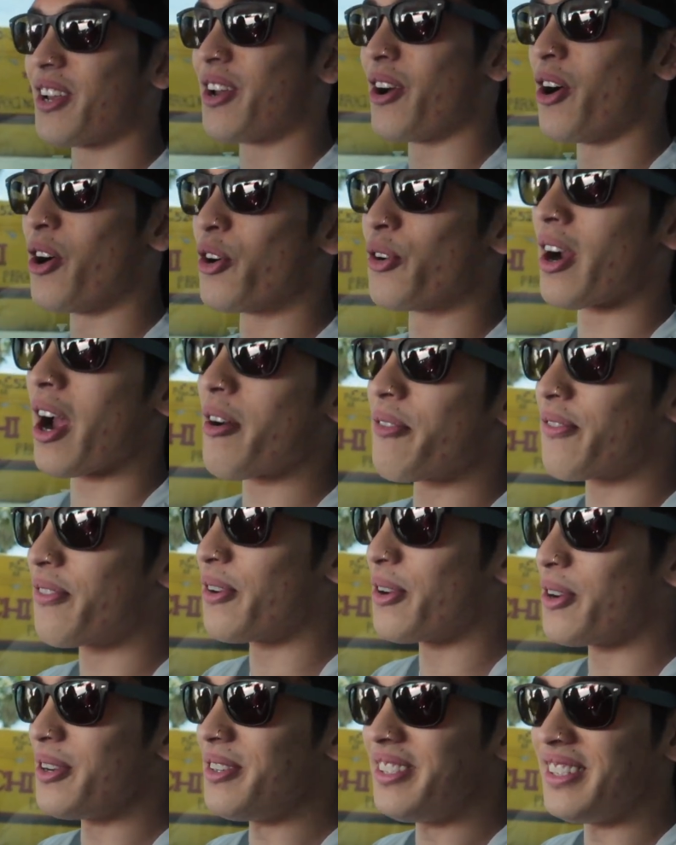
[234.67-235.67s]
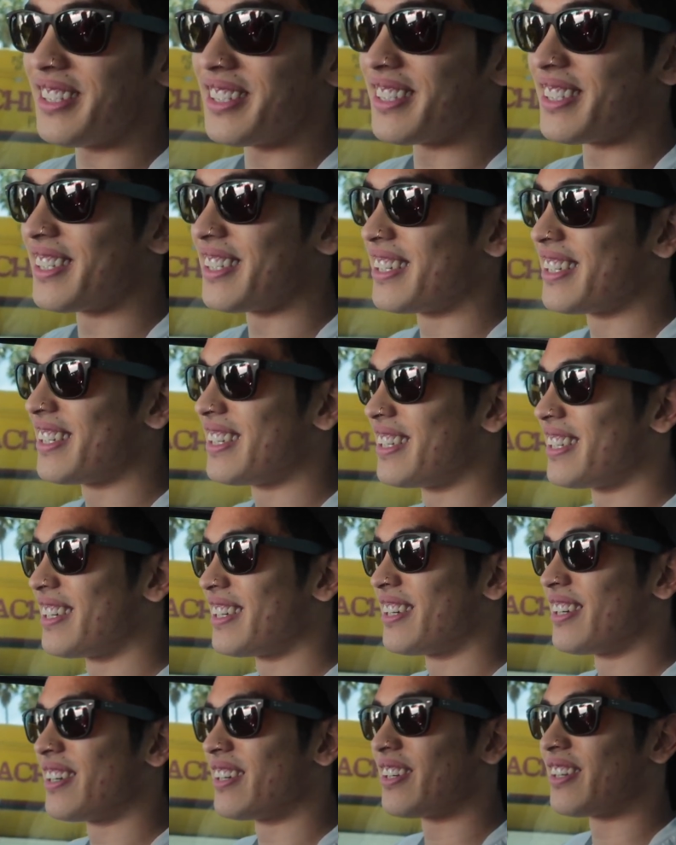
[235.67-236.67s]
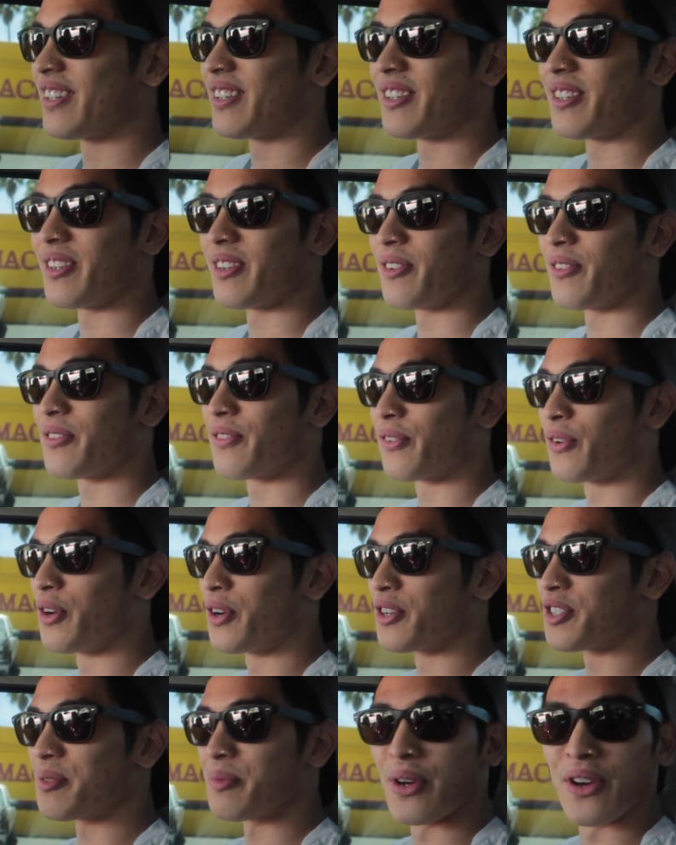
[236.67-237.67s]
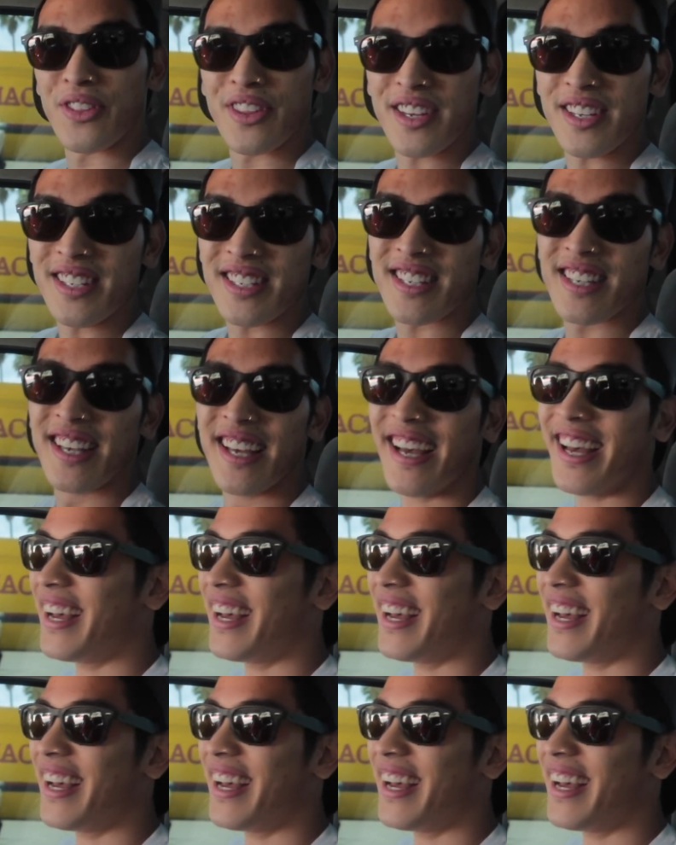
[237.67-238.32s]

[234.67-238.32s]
go grab food. Fruit or smoothies.